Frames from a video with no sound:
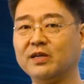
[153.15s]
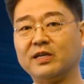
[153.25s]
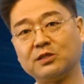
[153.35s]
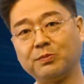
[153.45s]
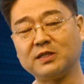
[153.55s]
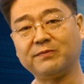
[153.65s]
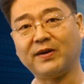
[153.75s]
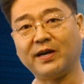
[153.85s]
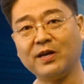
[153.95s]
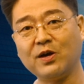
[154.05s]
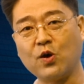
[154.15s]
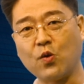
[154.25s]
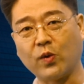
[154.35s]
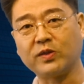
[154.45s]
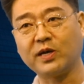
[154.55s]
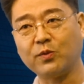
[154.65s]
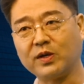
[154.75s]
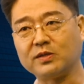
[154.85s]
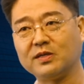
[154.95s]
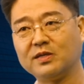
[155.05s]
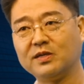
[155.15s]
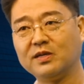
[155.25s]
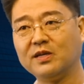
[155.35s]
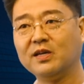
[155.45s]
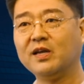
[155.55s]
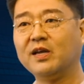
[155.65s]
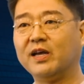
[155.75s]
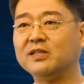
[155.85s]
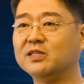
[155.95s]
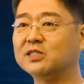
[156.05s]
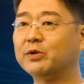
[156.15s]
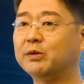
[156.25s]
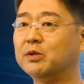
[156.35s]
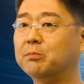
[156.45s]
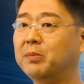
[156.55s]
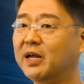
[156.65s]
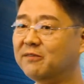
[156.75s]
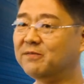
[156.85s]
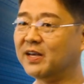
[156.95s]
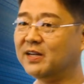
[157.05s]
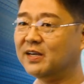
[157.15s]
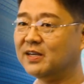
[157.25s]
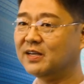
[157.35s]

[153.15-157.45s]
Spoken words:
and specify what they want and describe the benefit